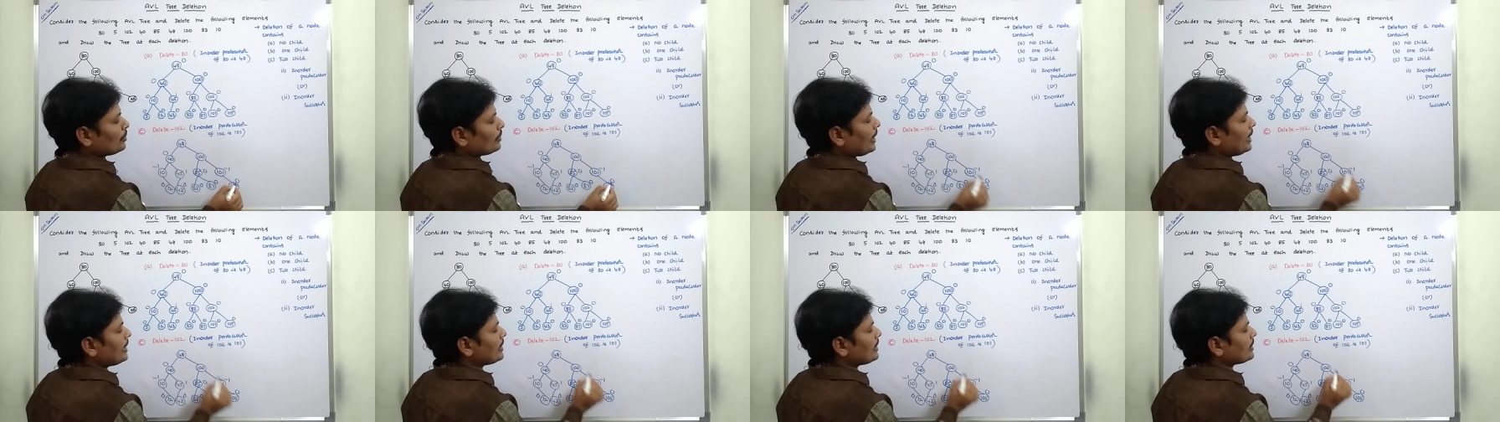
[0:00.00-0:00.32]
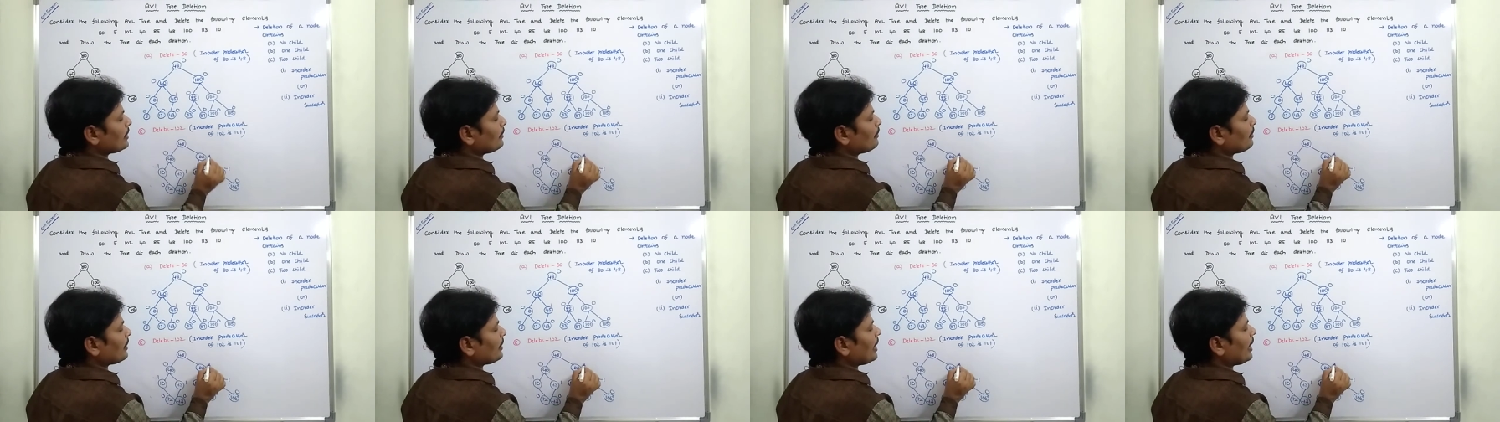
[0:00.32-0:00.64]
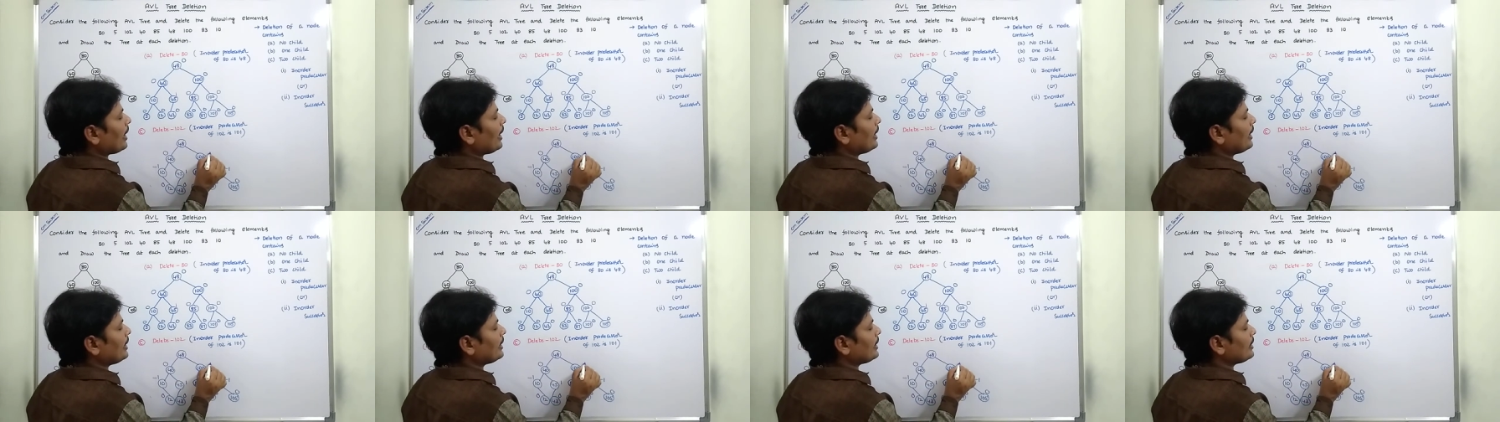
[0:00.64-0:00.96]
right subtree
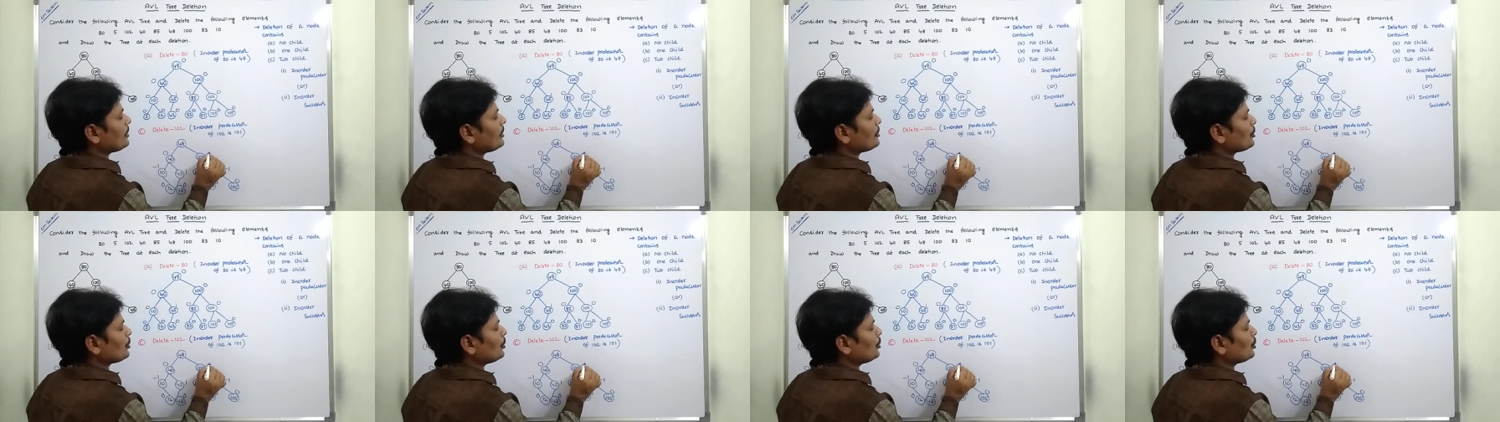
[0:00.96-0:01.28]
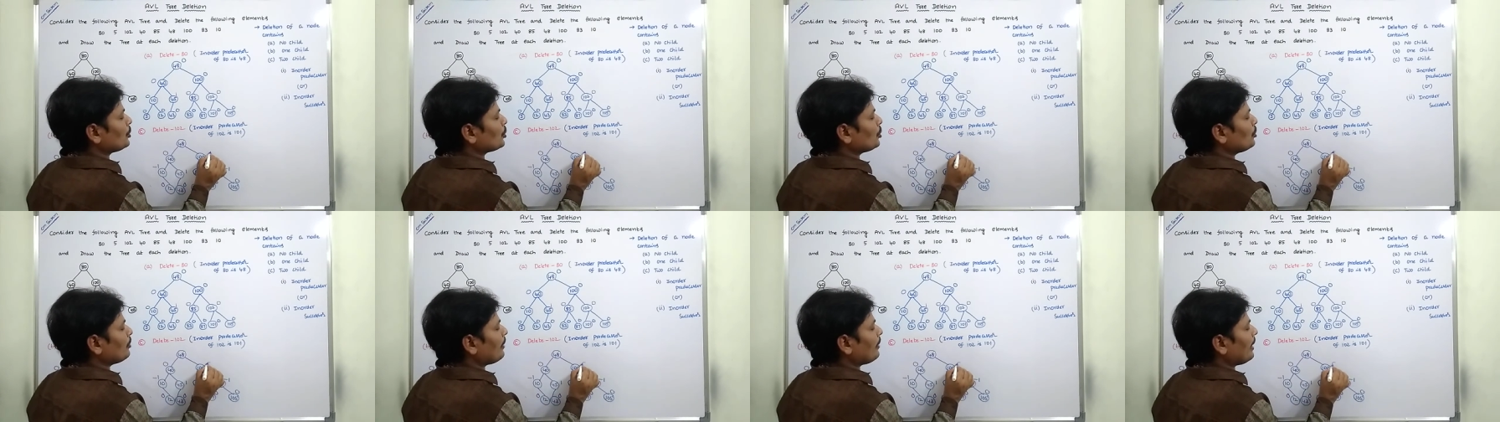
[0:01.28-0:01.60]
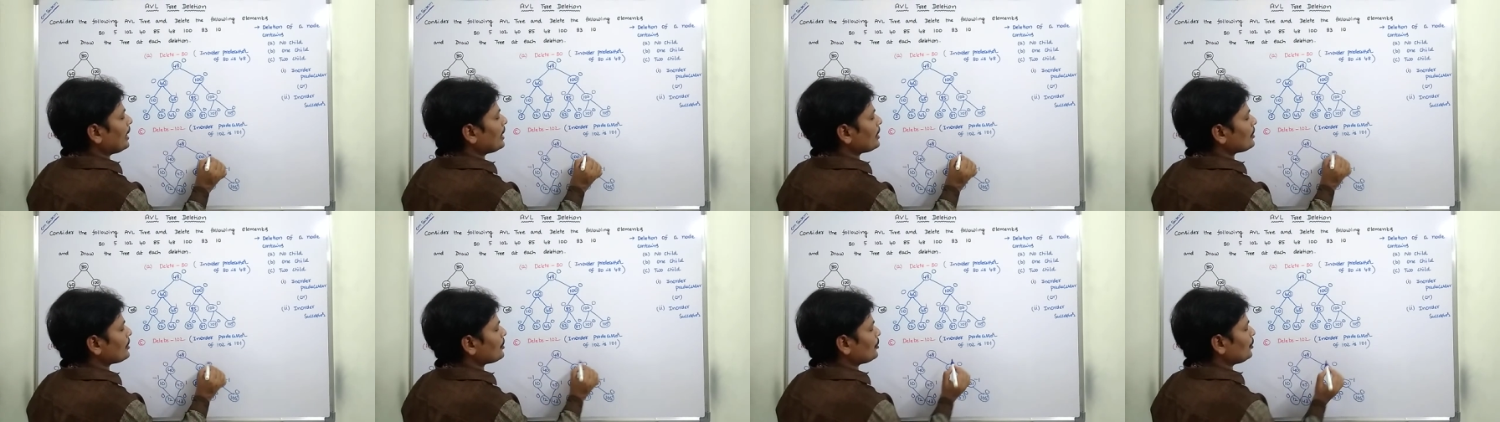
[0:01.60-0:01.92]
height is two, two
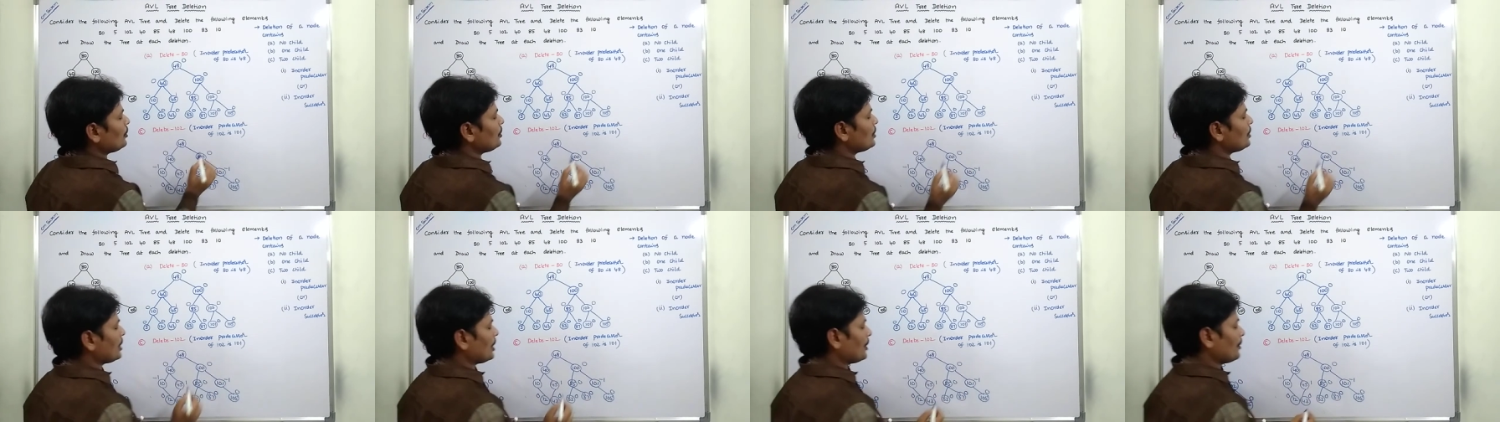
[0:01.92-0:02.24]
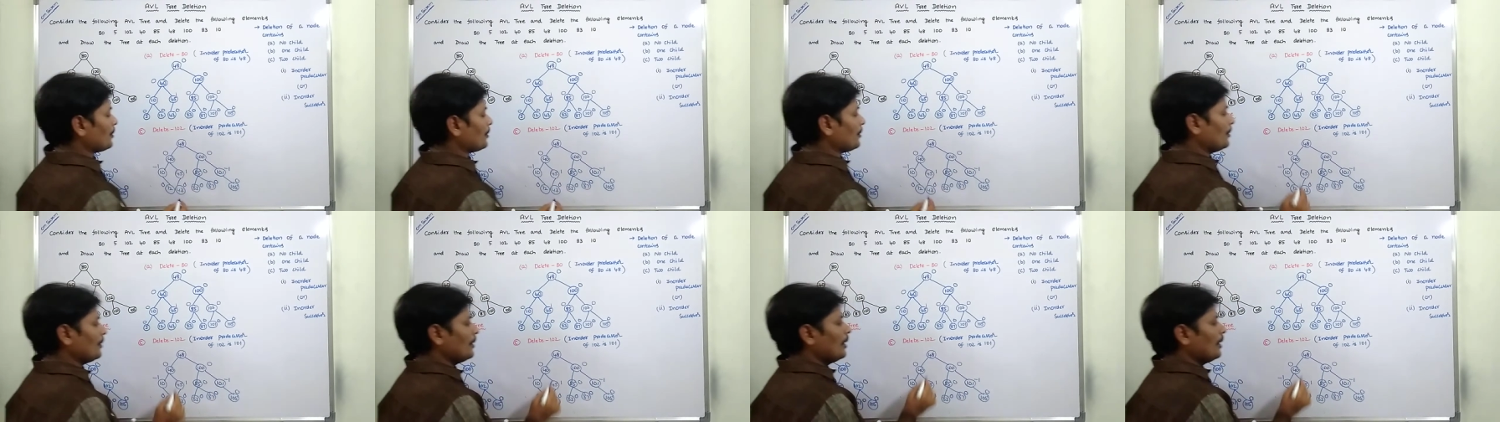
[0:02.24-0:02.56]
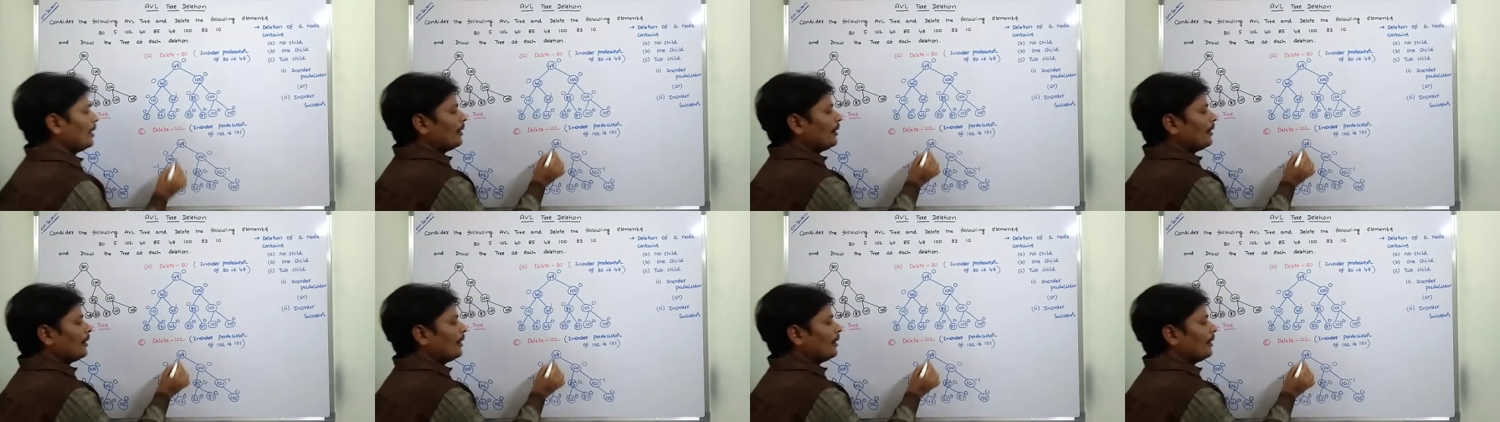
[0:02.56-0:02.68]
minus two, zero.